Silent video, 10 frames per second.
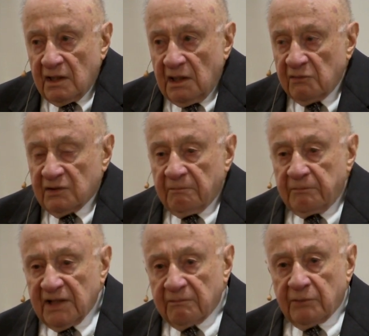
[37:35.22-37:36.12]
he was a
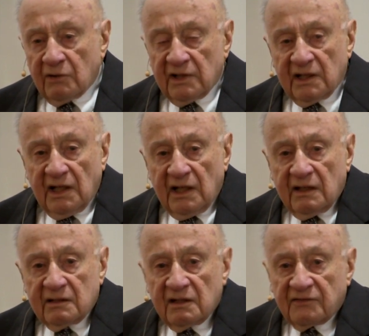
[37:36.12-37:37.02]
big burly
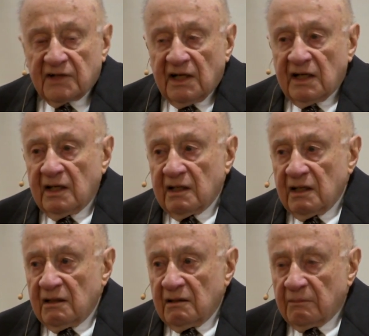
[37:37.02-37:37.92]
guy, tough guy, and
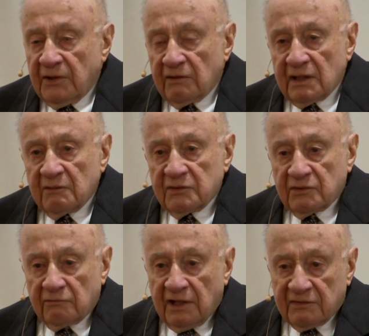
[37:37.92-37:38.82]
he apparently was
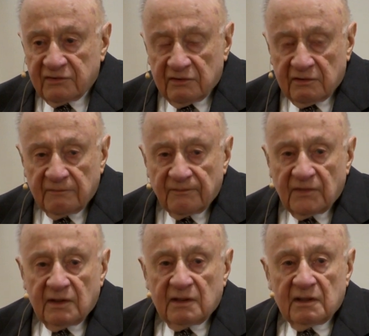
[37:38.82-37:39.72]
a wrestler
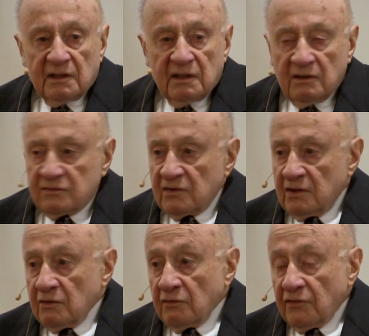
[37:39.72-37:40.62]
in his
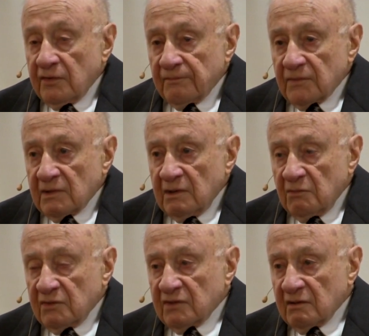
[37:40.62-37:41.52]
youth. He
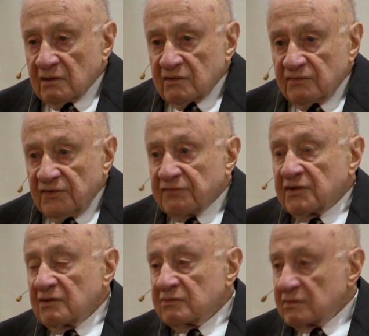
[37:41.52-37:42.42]
was in his
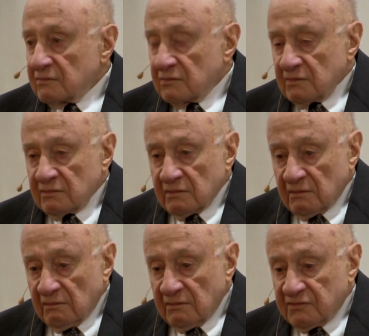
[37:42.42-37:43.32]
50s
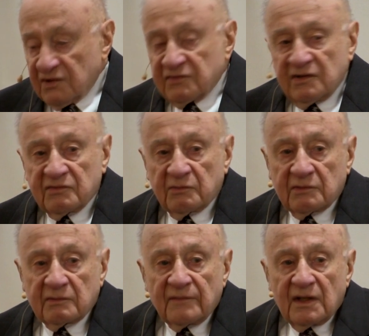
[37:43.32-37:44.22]
or 60s
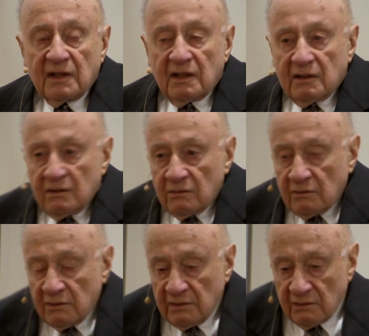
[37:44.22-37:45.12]
when
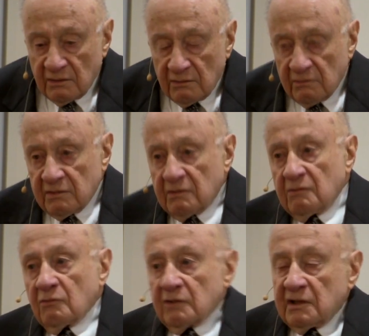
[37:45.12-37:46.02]
we
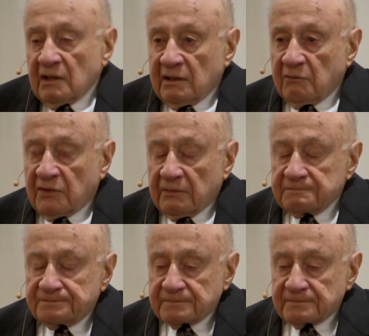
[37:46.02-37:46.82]
were dealing with him